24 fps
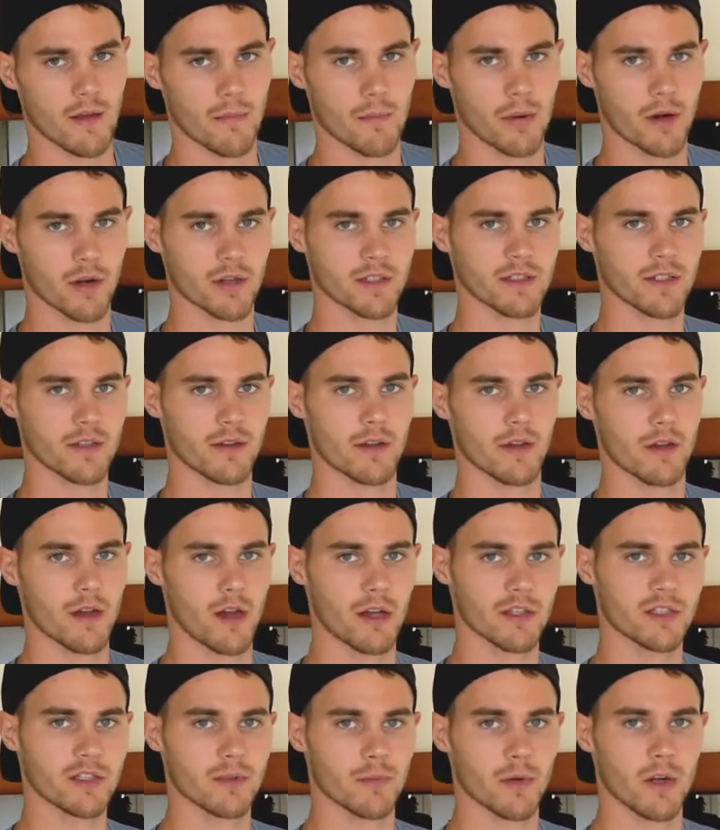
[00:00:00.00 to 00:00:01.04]
the person, the
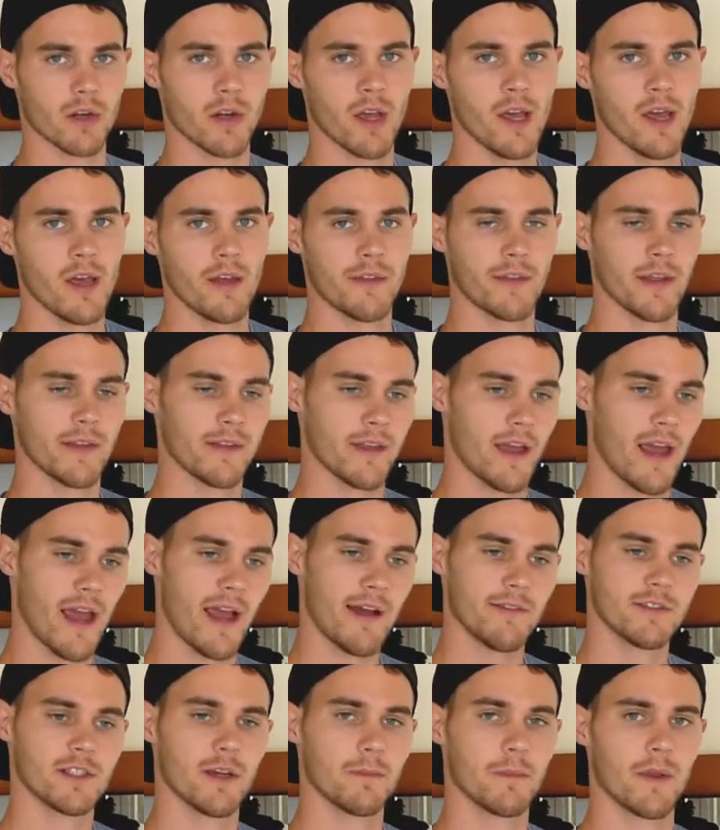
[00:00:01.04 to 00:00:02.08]
customer, that they
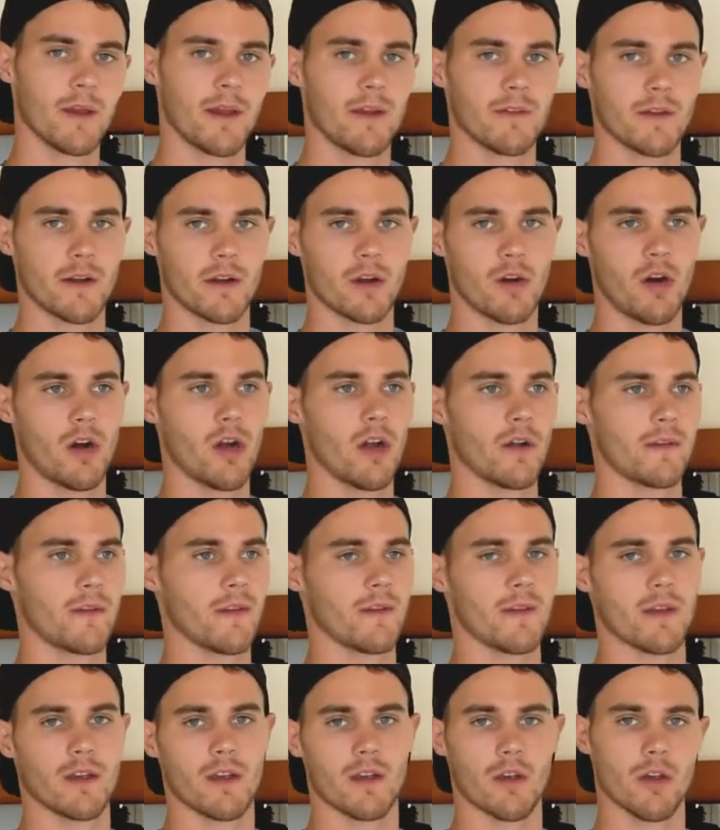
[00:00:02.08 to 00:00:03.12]
have something in their cart
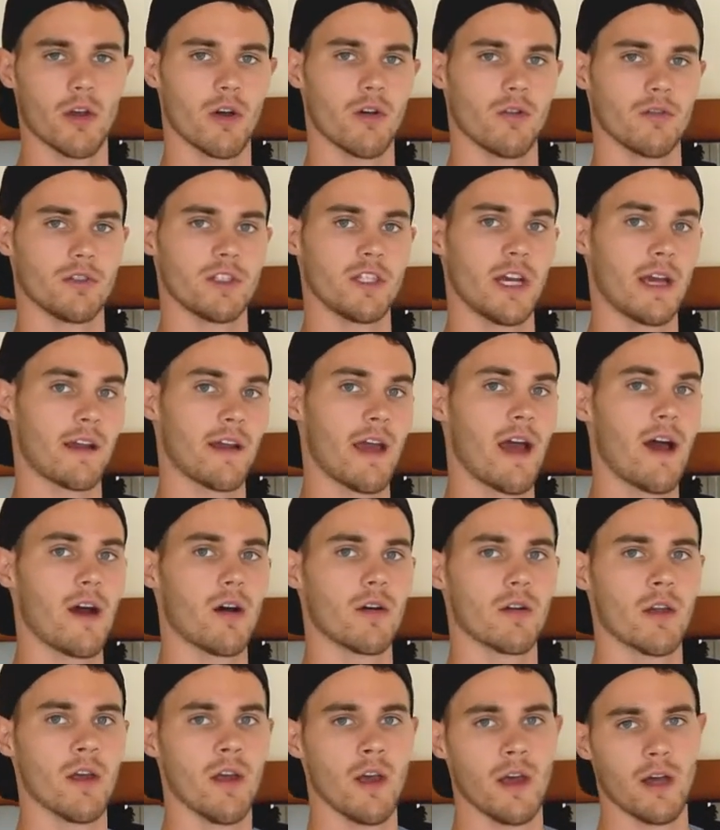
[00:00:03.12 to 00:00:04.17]
that they can go check
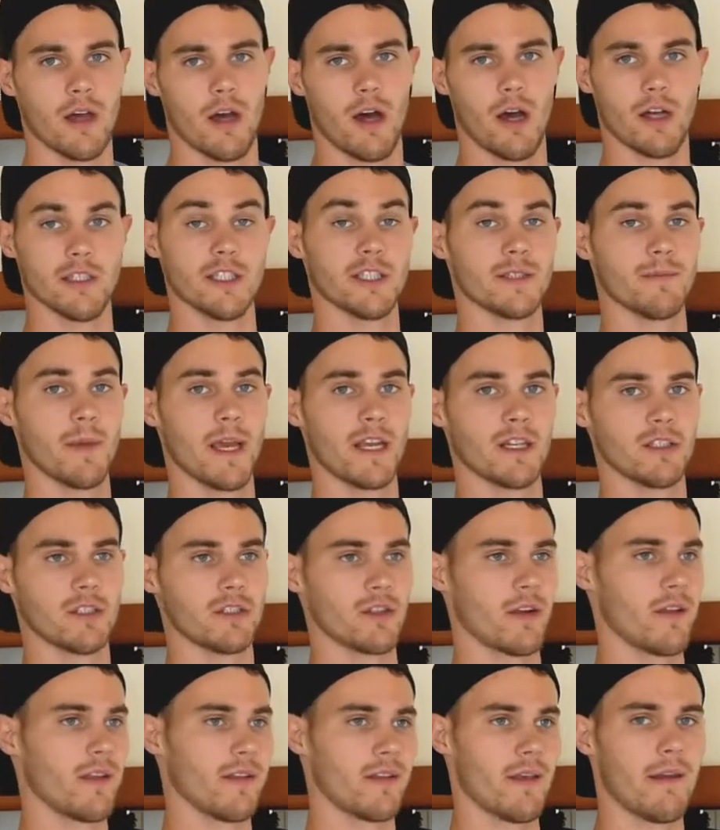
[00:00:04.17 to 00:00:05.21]
out. Just making
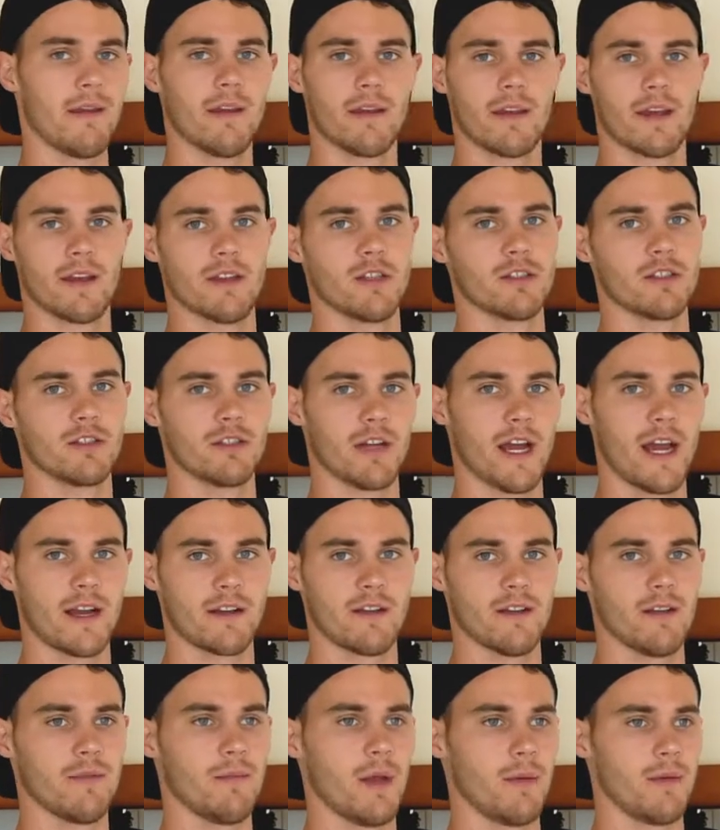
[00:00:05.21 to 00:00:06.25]
sure that they didn't get
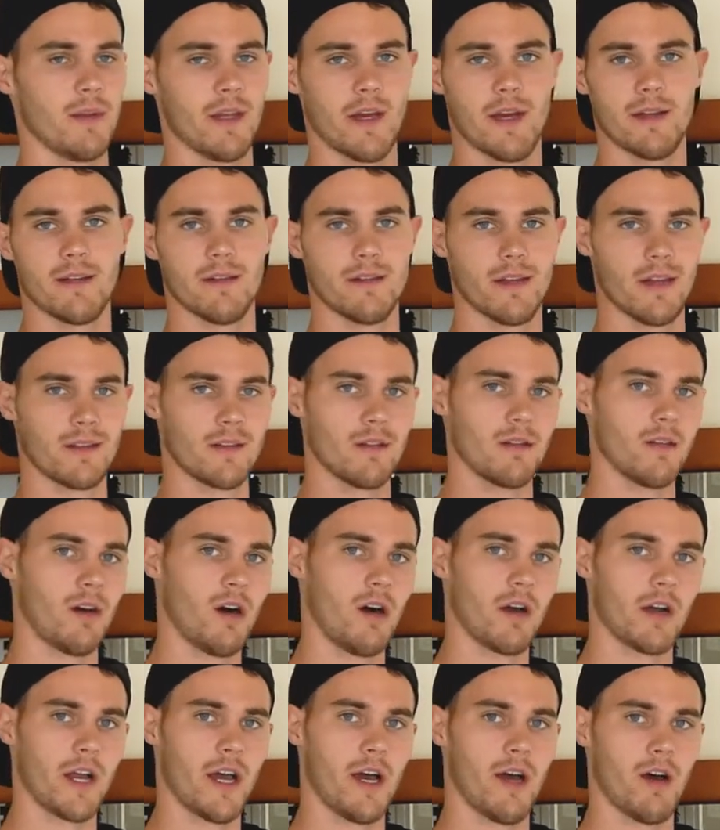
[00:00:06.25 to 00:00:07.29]
distracted. Maybe they had to take the
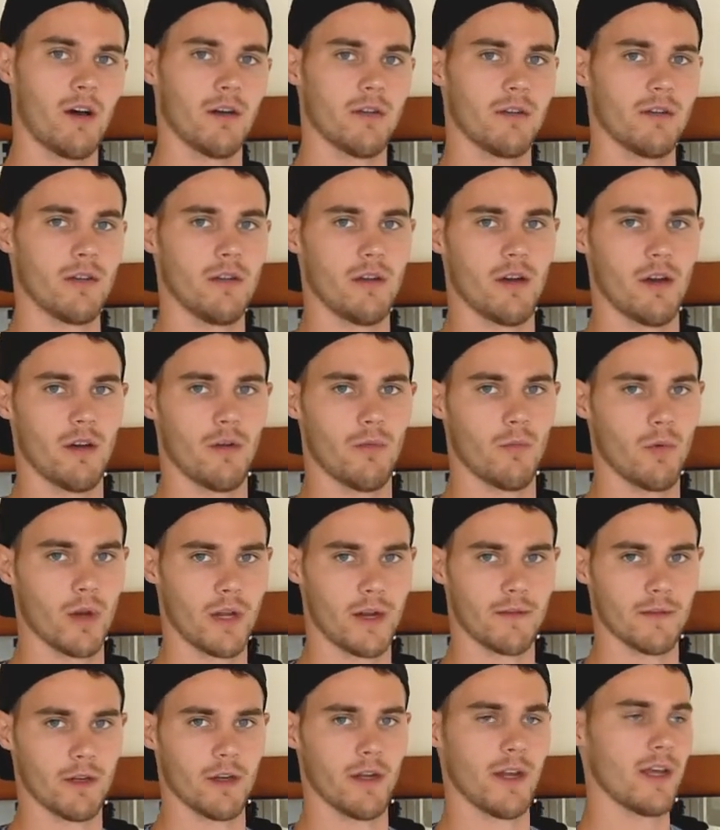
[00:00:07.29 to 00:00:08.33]
dog out,
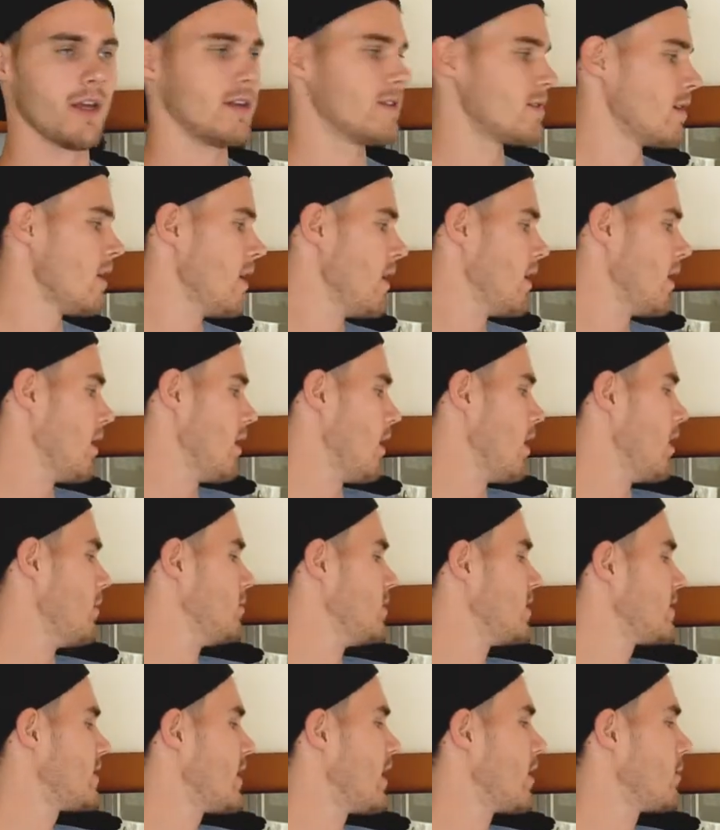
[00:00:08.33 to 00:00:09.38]
whatever it is.
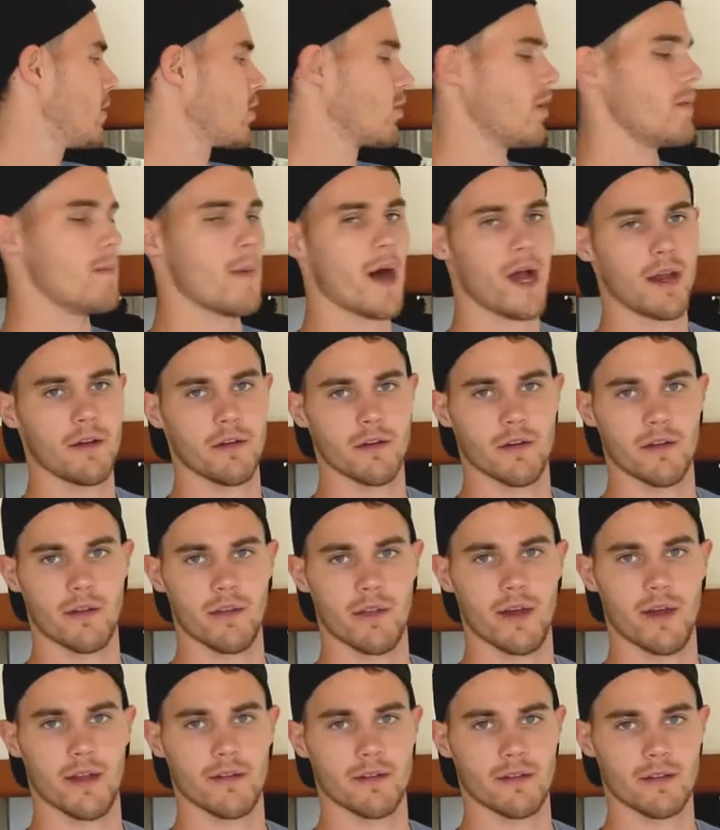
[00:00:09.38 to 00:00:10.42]
Just send them a reminder
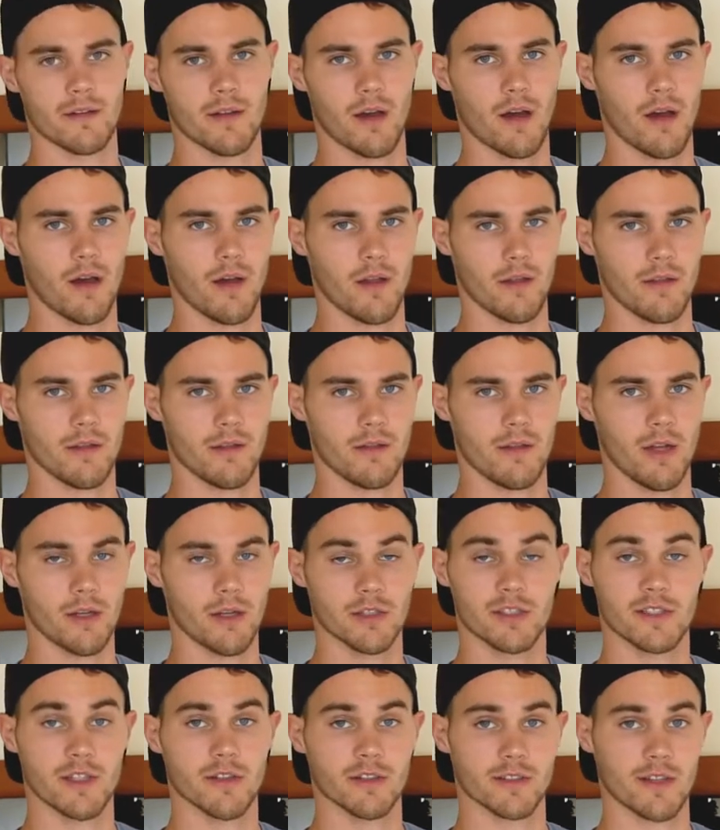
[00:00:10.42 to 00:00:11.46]
that
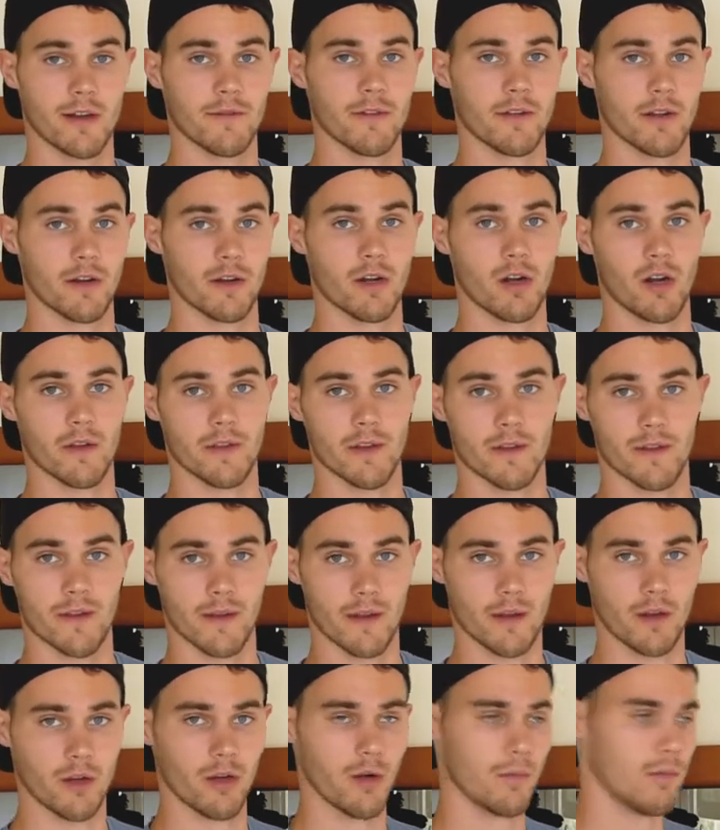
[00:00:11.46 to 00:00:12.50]
there's still stuff in their cart that they
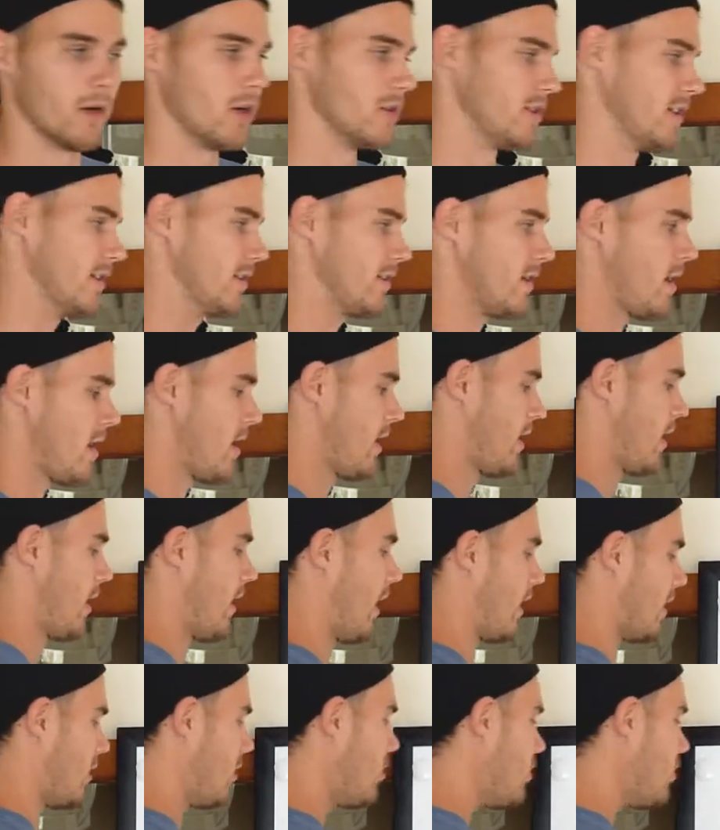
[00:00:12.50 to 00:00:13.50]
can go purchase. And I